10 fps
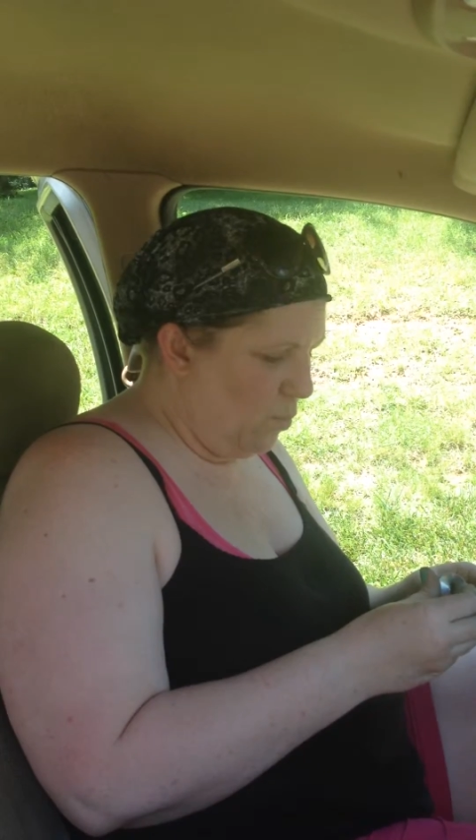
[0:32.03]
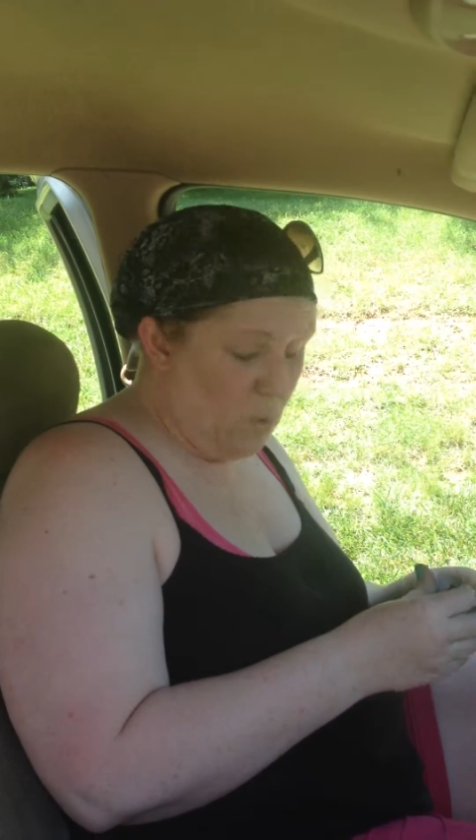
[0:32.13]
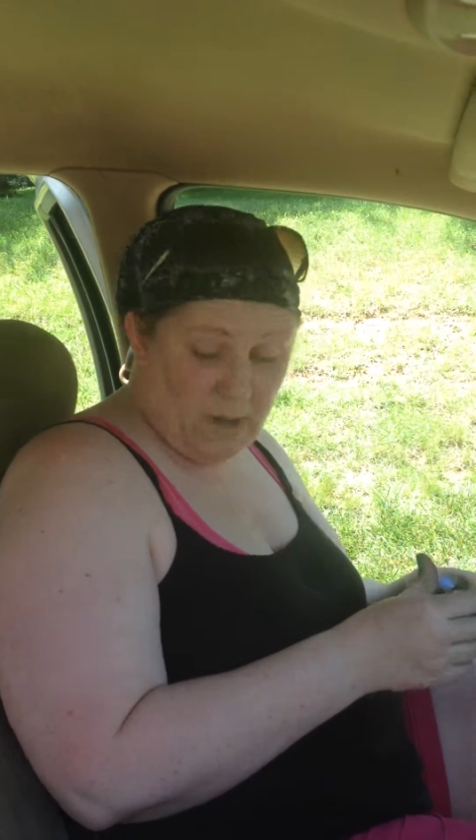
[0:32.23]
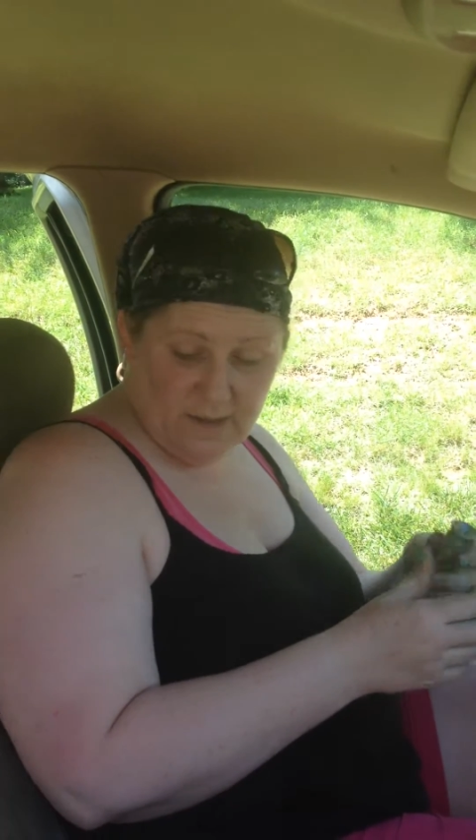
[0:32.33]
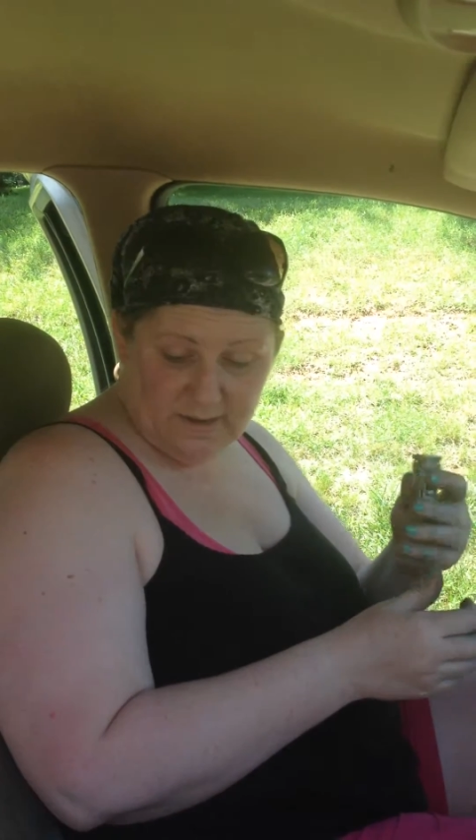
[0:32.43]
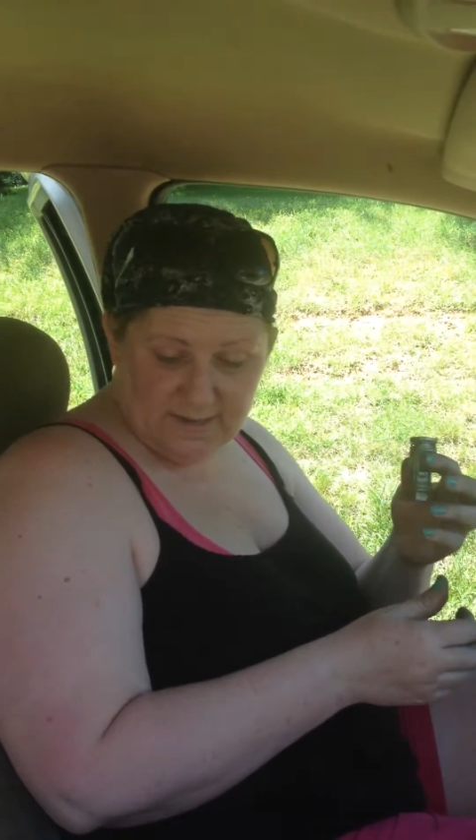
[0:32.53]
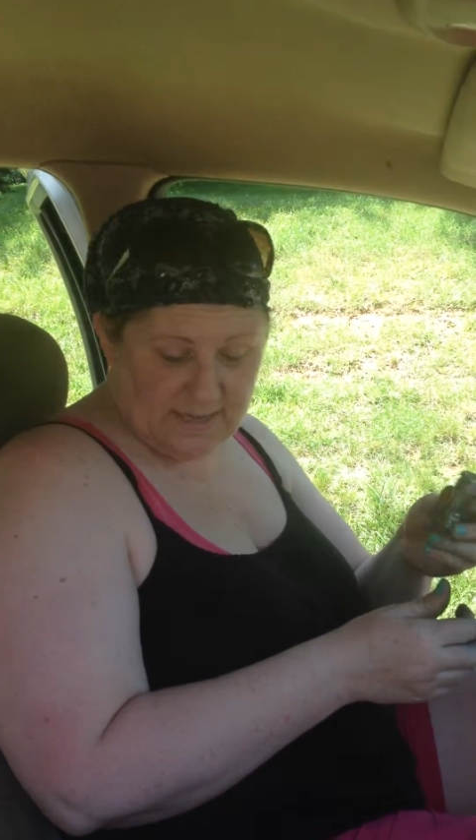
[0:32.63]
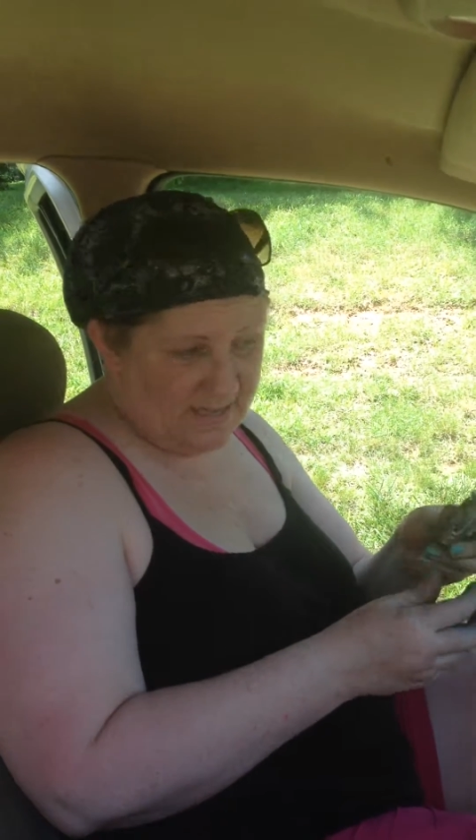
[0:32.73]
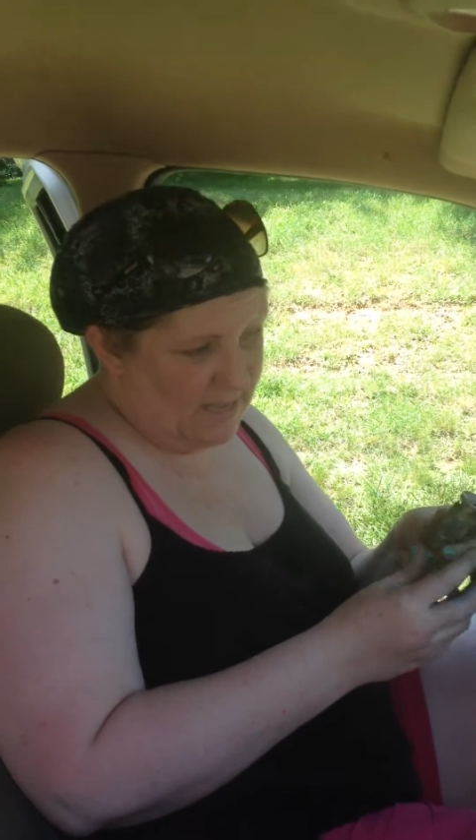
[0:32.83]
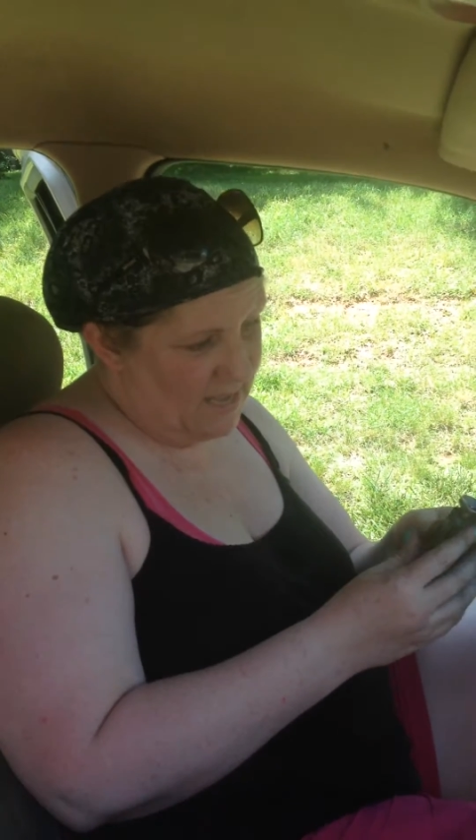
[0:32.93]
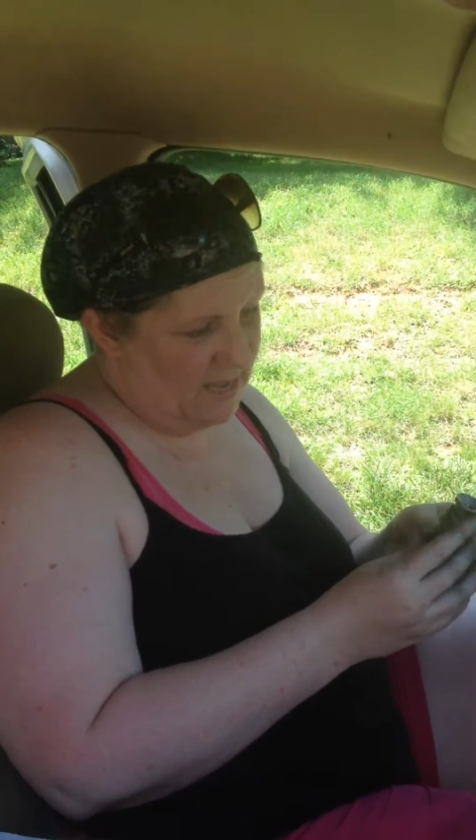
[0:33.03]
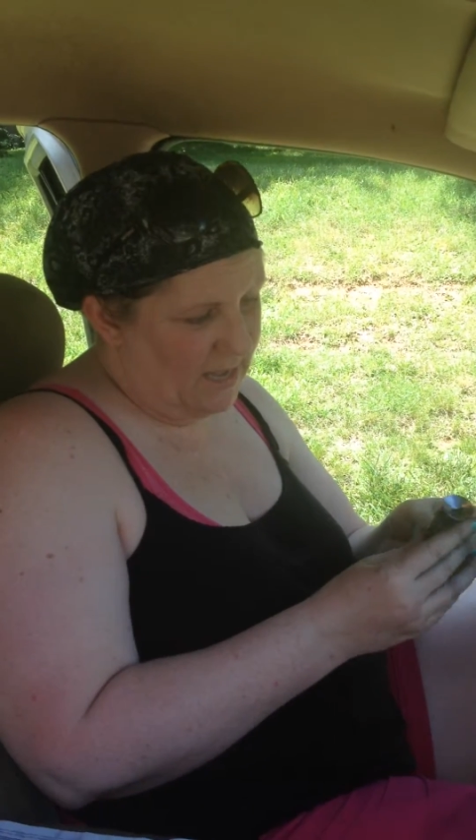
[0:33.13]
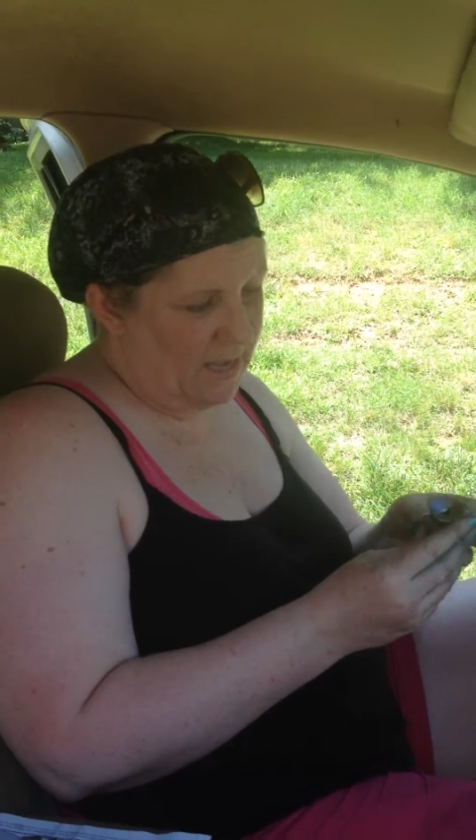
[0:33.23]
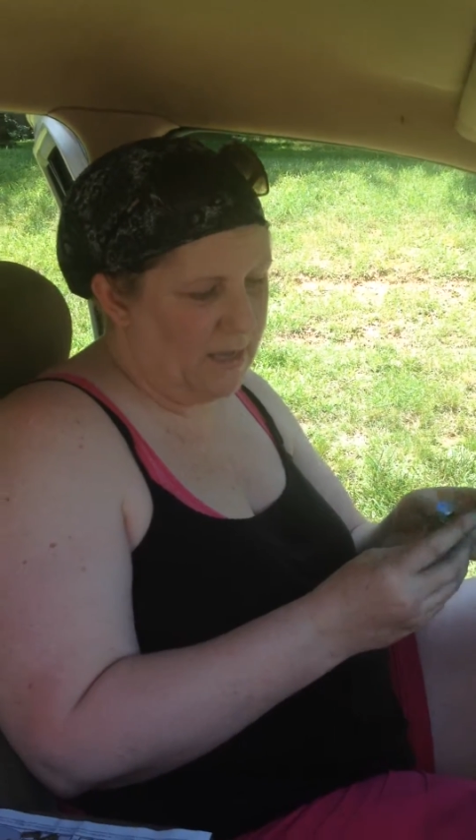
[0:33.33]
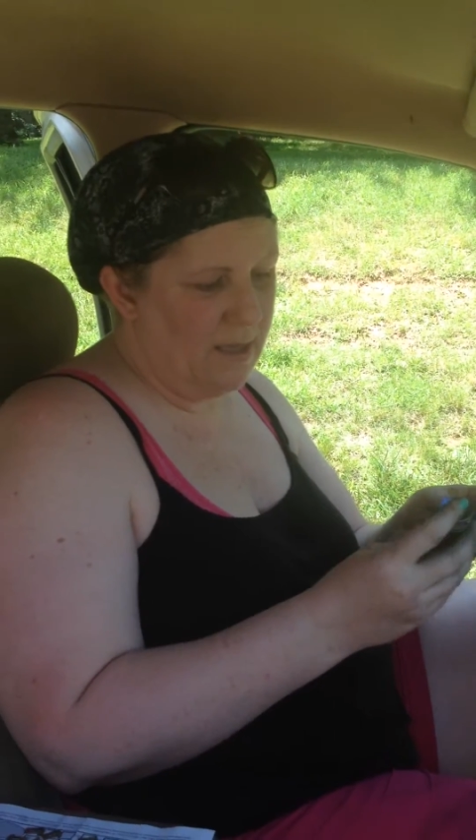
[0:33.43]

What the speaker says: was the